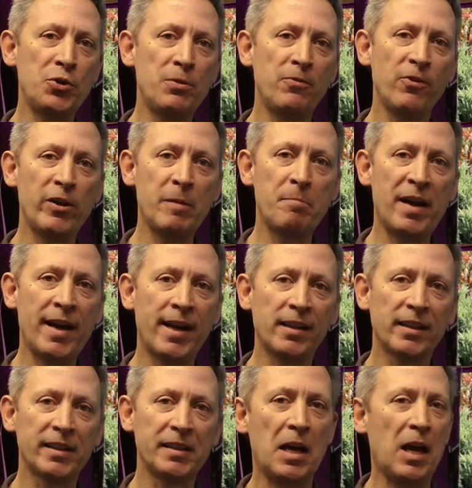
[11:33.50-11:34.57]
you very
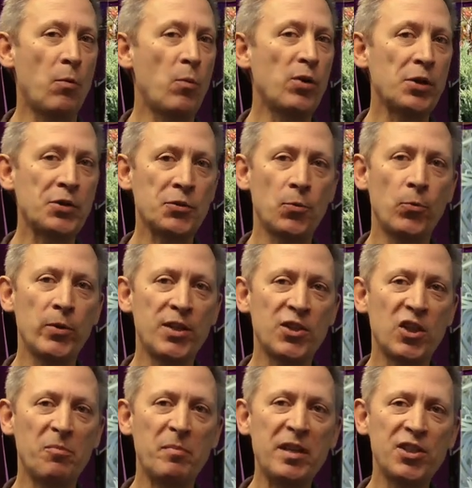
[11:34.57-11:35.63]
badly. And when I saw this, I
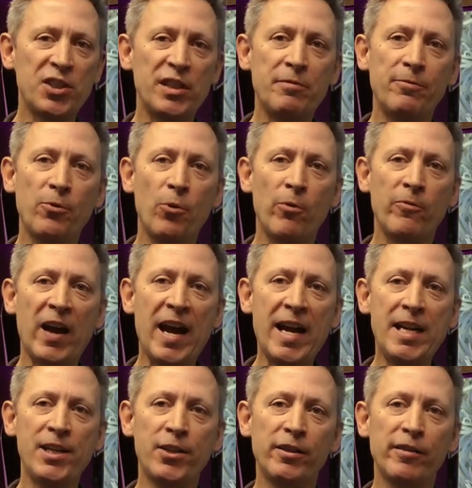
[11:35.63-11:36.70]
immediately thought of
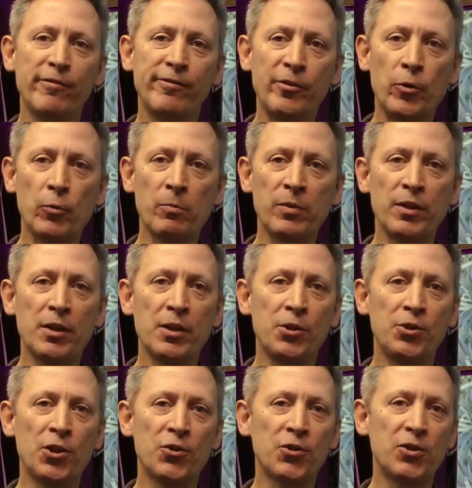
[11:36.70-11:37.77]
Alien the film,
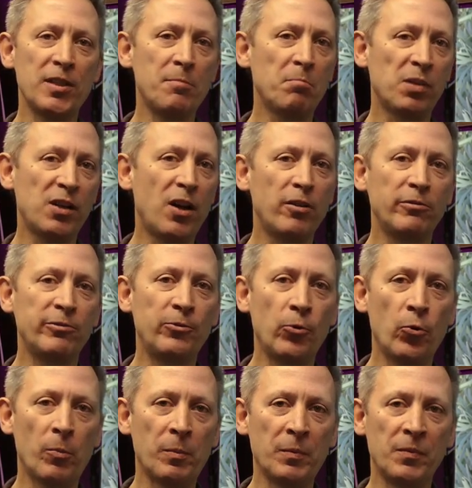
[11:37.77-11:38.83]
just in plant form.